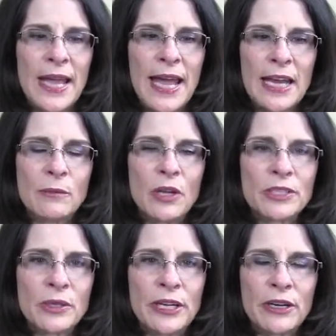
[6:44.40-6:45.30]
And I'm
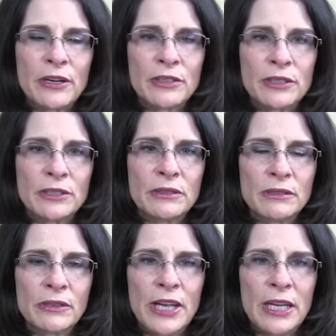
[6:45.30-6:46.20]
also here
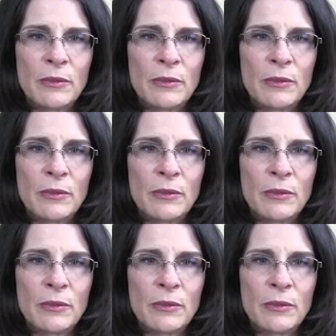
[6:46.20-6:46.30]
creating